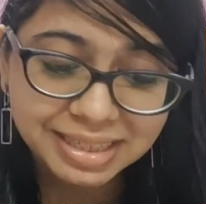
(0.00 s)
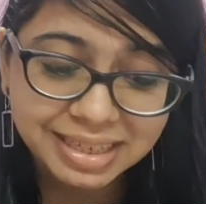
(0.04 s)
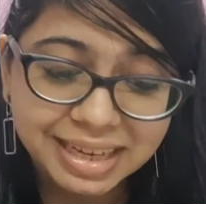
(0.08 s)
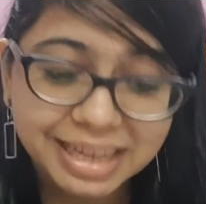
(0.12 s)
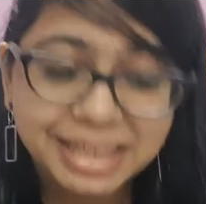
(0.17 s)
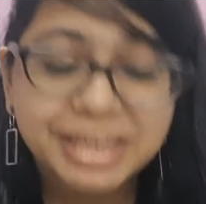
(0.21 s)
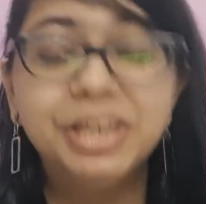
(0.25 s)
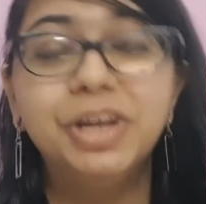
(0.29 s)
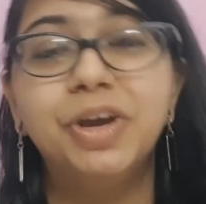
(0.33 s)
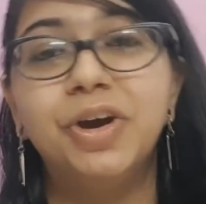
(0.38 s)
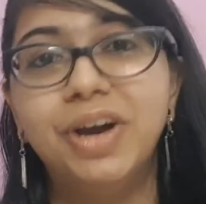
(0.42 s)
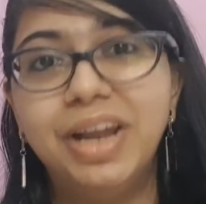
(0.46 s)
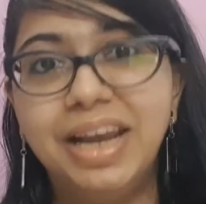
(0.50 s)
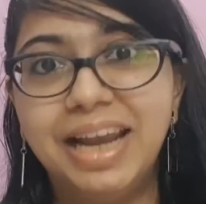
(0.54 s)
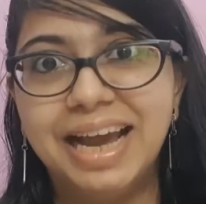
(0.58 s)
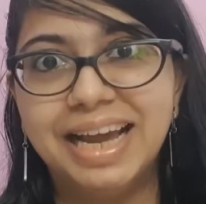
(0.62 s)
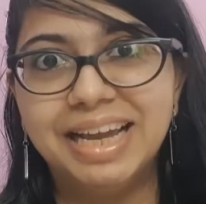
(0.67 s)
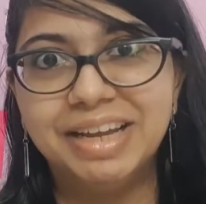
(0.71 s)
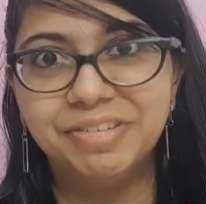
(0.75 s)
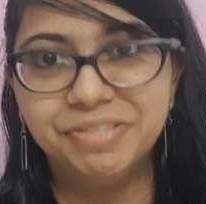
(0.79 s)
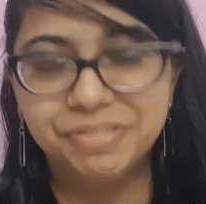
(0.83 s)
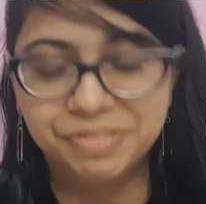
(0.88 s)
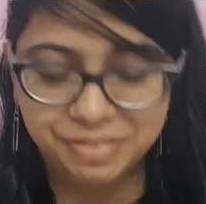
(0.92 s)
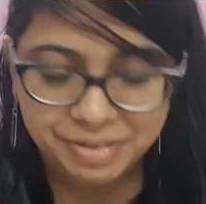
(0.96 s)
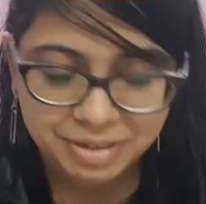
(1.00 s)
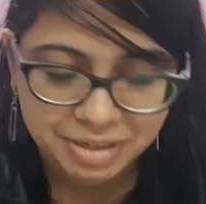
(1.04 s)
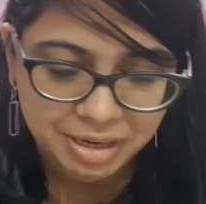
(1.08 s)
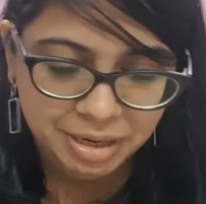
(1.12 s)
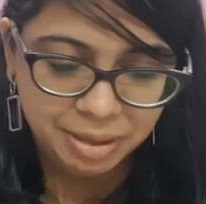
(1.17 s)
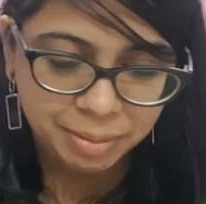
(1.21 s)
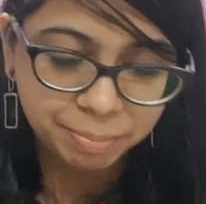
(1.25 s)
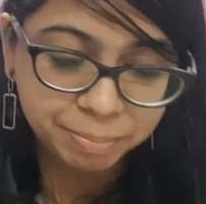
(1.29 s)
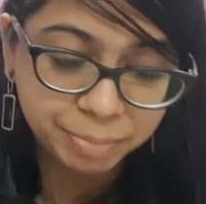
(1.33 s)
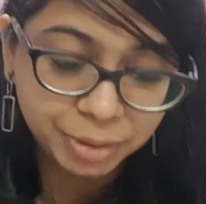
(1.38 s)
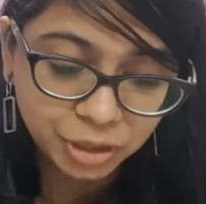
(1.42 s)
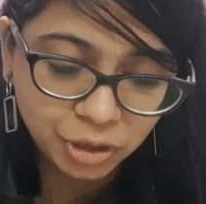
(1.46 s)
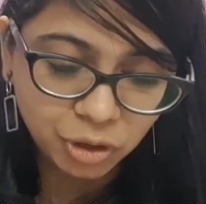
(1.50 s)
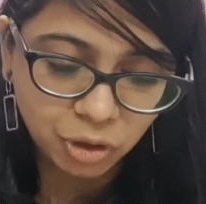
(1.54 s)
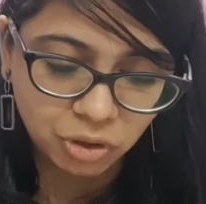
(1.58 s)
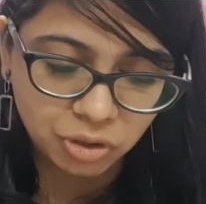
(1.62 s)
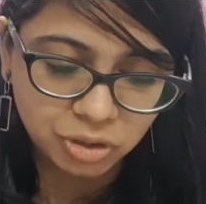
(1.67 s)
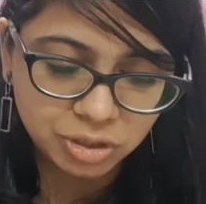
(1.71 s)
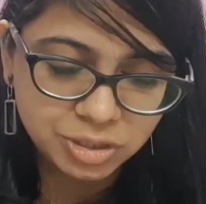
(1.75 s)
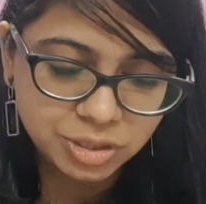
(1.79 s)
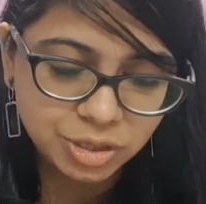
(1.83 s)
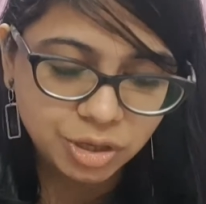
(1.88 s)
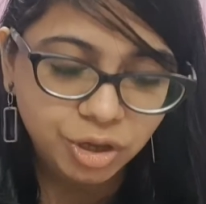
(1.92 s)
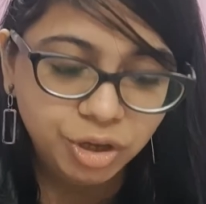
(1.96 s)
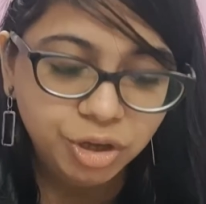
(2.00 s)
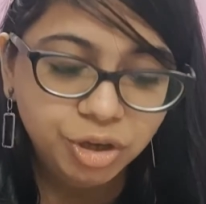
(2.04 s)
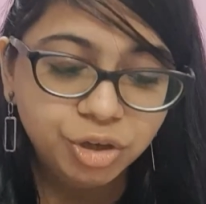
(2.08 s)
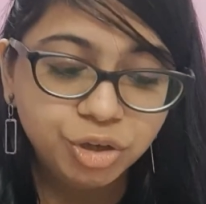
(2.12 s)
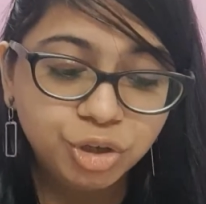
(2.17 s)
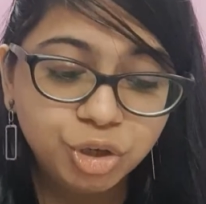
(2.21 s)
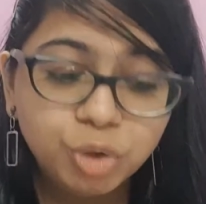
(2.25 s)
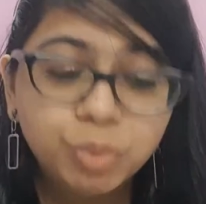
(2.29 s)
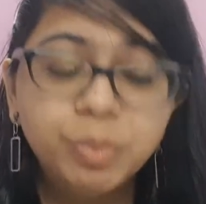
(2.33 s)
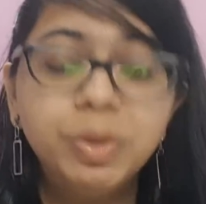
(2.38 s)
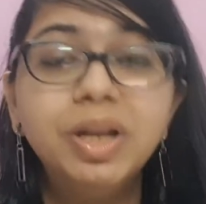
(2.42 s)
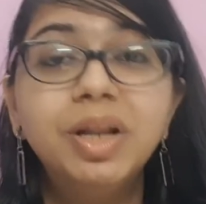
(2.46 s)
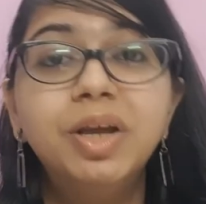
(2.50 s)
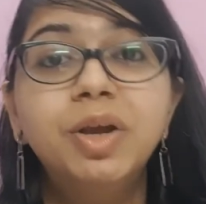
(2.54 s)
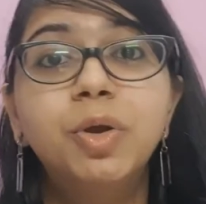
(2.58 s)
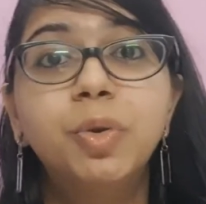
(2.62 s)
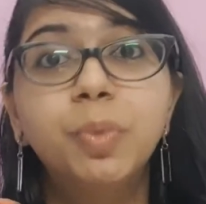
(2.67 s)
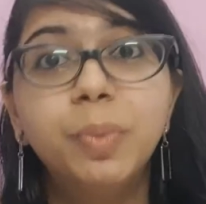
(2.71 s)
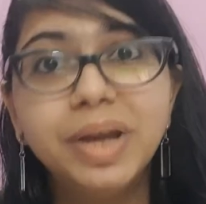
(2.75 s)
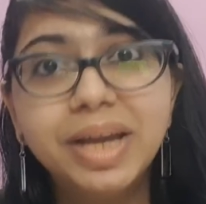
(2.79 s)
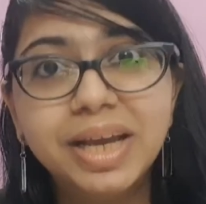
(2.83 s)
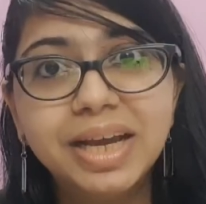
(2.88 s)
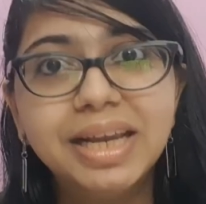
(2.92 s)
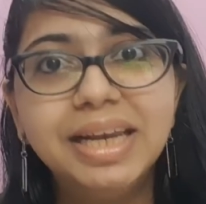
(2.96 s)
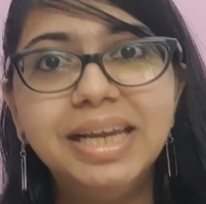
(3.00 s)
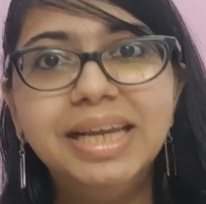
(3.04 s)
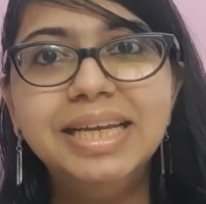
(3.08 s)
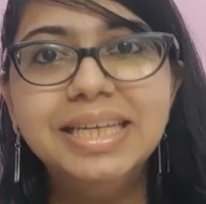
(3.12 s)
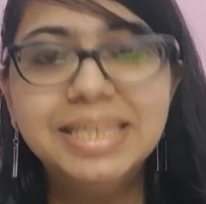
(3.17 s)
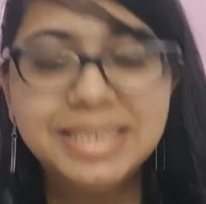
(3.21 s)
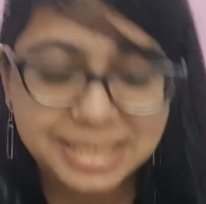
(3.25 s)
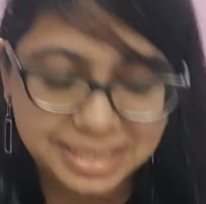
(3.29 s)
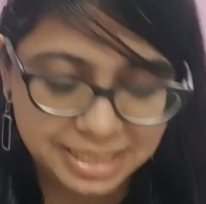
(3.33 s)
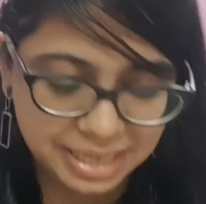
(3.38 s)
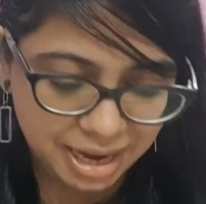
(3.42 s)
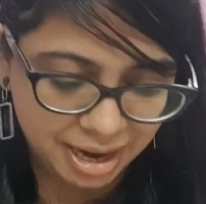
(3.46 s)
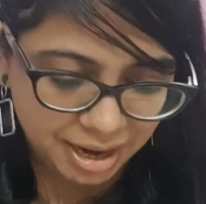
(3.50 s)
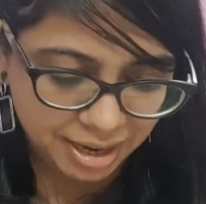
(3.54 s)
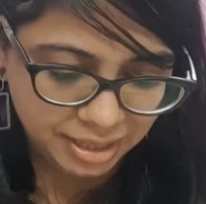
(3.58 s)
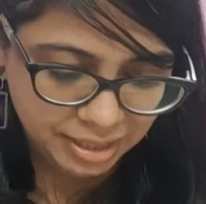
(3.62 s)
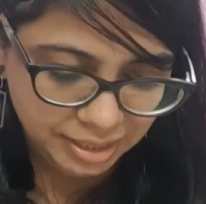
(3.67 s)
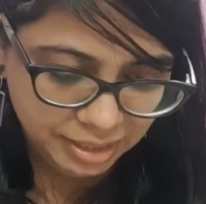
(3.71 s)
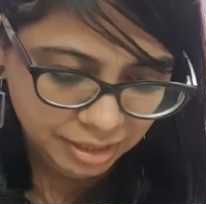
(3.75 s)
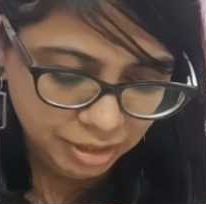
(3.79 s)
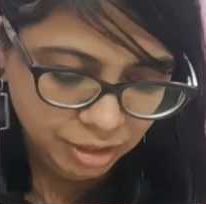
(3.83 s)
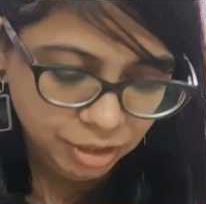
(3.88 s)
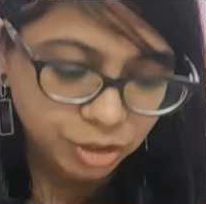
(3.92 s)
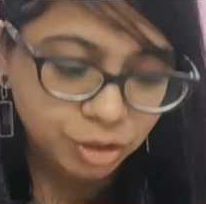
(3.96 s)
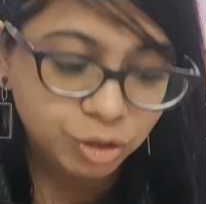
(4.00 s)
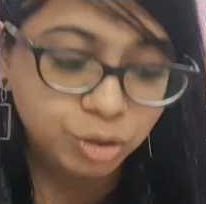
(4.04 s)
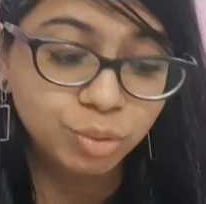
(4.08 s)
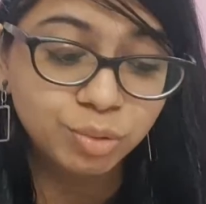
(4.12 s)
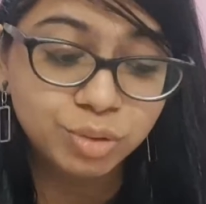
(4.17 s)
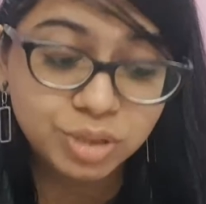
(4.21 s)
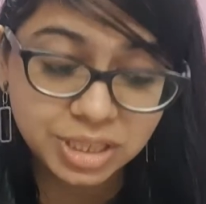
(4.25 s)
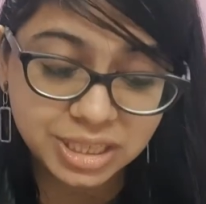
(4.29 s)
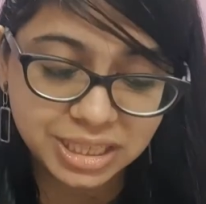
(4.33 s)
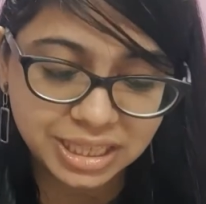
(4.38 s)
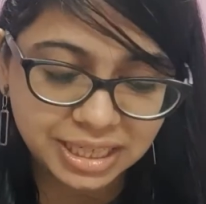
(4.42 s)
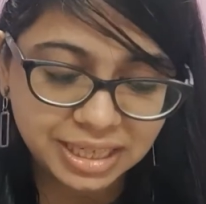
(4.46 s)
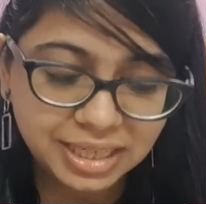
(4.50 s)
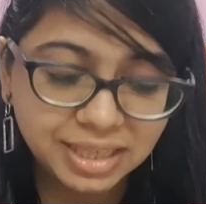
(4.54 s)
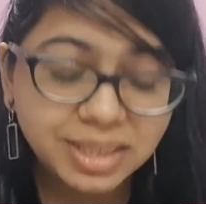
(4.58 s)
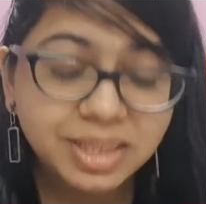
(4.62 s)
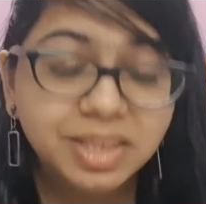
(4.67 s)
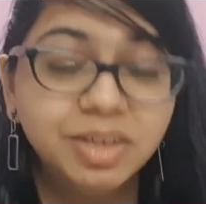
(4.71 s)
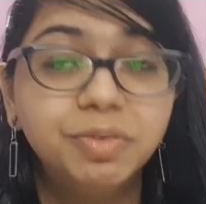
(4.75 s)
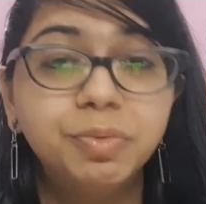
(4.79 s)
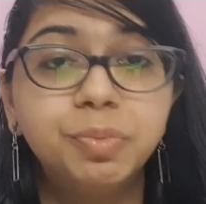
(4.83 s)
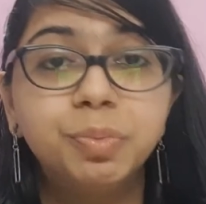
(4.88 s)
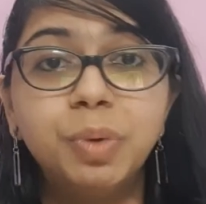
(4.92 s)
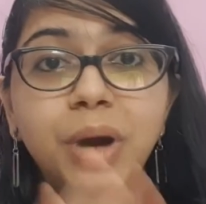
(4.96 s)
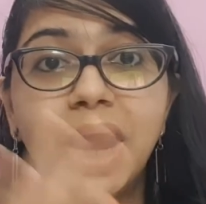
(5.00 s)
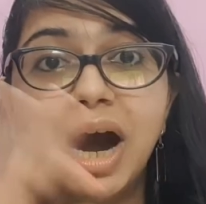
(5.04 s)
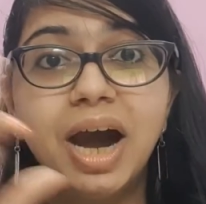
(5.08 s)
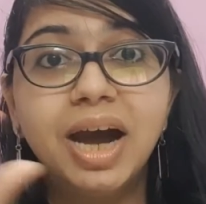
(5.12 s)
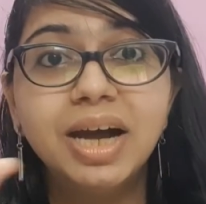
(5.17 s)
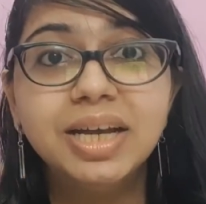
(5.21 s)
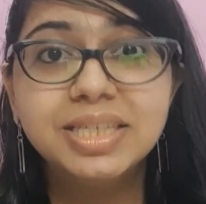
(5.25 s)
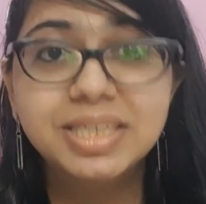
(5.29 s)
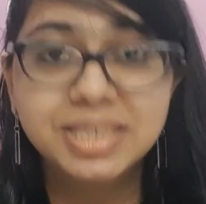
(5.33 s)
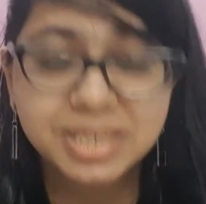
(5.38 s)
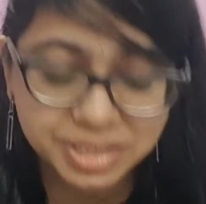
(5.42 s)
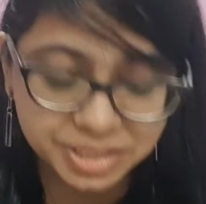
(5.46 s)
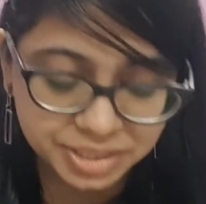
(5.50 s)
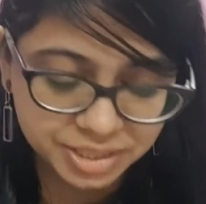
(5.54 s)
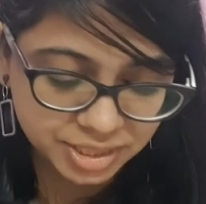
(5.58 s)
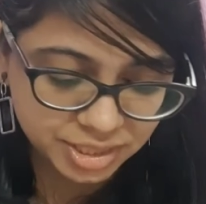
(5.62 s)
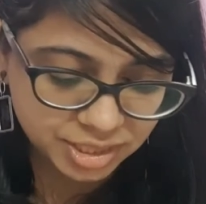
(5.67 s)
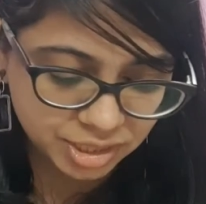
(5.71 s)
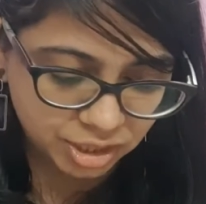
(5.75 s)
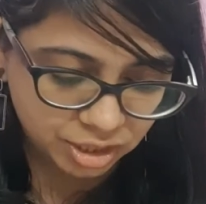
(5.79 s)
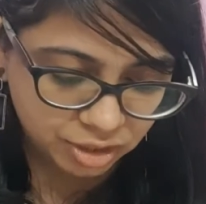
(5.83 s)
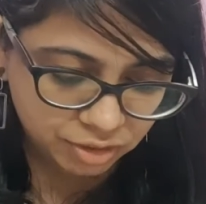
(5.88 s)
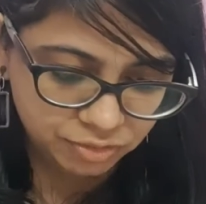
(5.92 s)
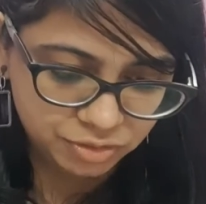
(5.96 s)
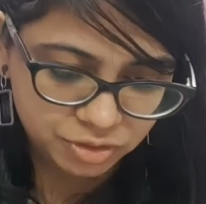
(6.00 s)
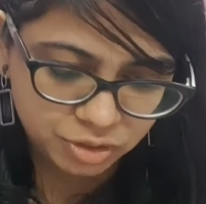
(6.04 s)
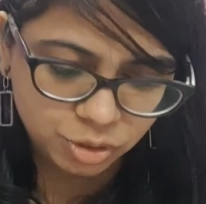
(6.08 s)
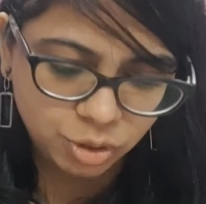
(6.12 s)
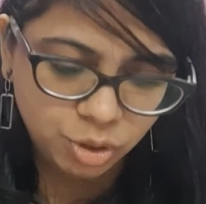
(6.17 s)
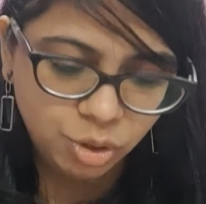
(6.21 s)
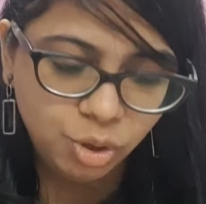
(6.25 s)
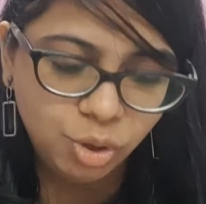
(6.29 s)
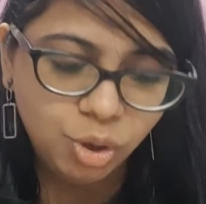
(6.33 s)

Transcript: in your life, because you will quickly start to see the vast reserves